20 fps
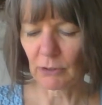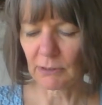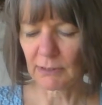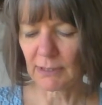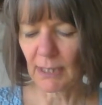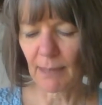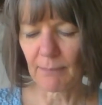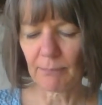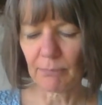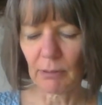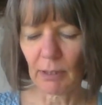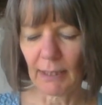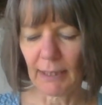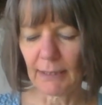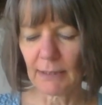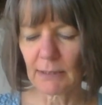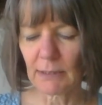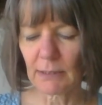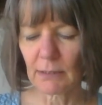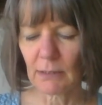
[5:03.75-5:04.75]

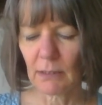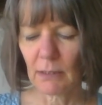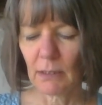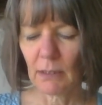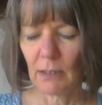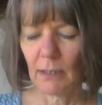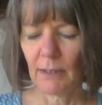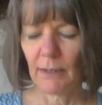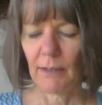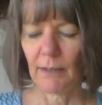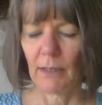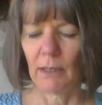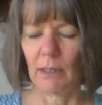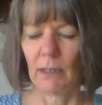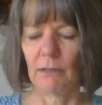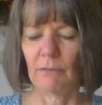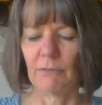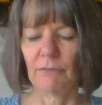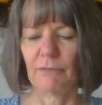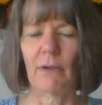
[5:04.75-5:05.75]
template
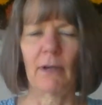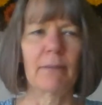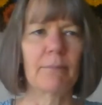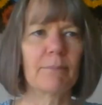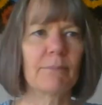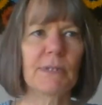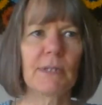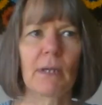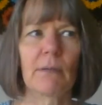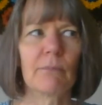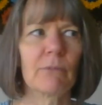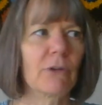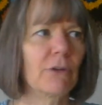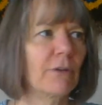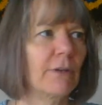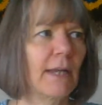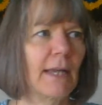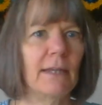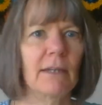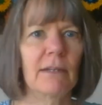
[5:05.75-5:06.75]
from some
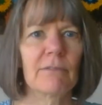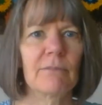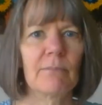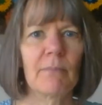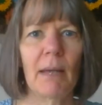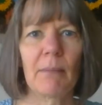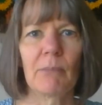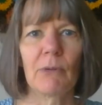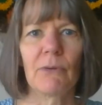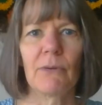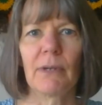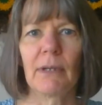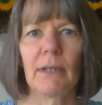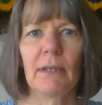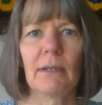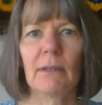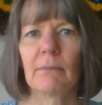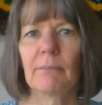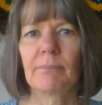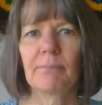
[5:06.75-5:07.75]
creative
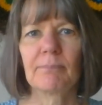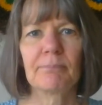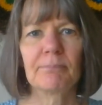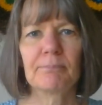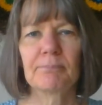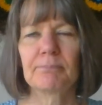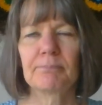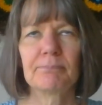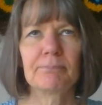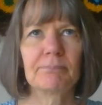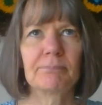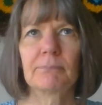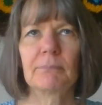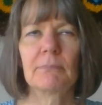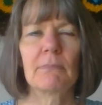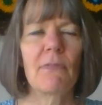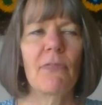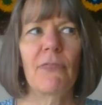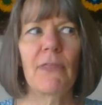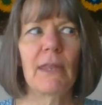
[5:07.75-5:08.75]
memory
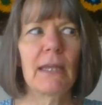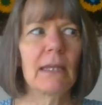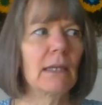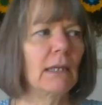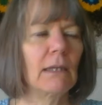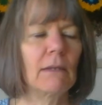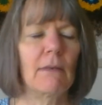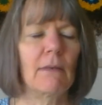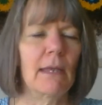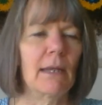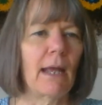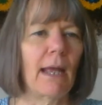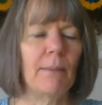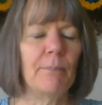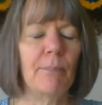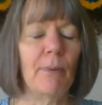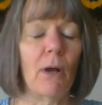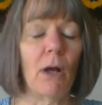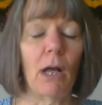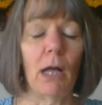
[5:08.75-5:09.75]
thingy that I
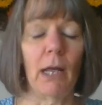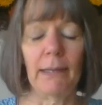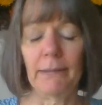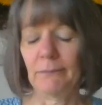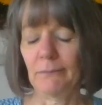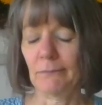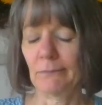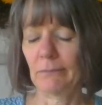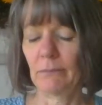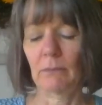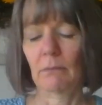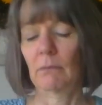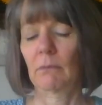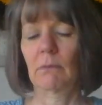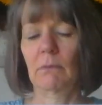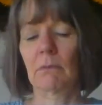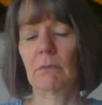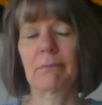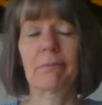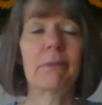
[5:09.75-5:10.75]
bought
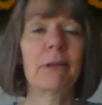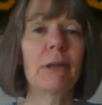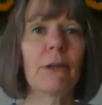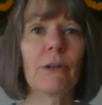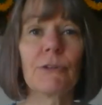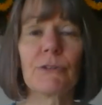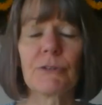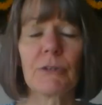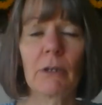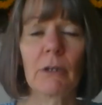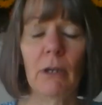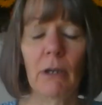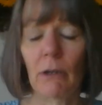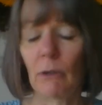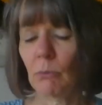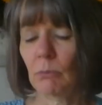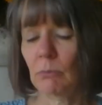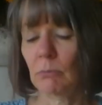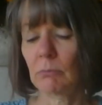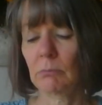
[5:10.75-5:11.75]
years
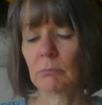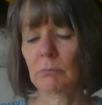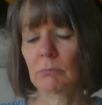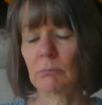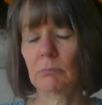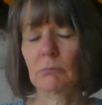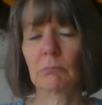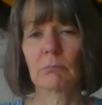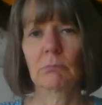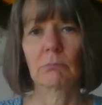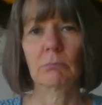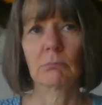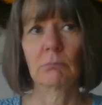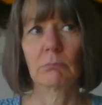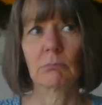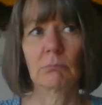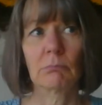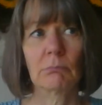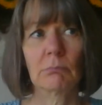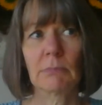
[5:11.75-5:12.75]
ago,
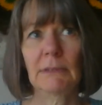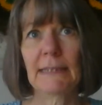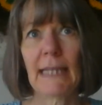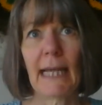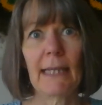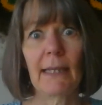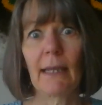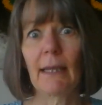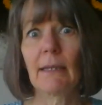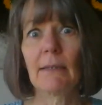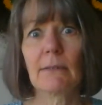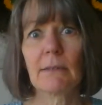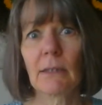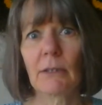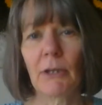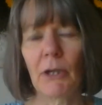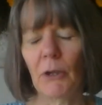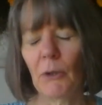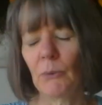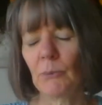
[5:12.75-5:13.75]
decades
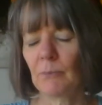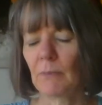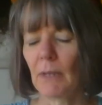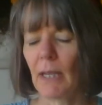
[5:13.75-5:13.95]
ago.